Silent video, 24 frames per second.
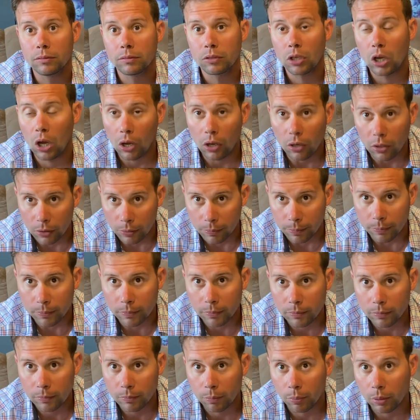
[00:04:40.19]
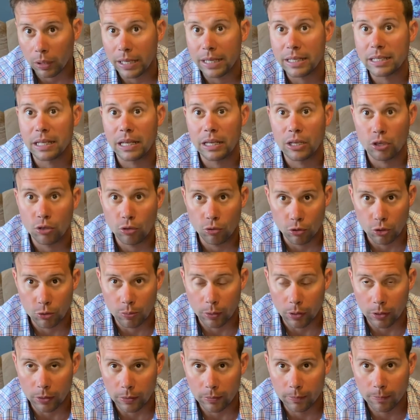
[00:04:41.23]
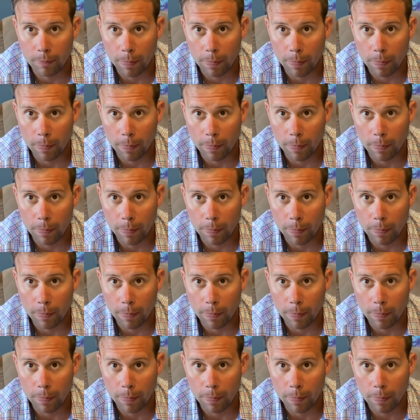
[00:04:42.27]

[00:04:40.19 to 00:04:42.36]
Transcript: column plays a huge part.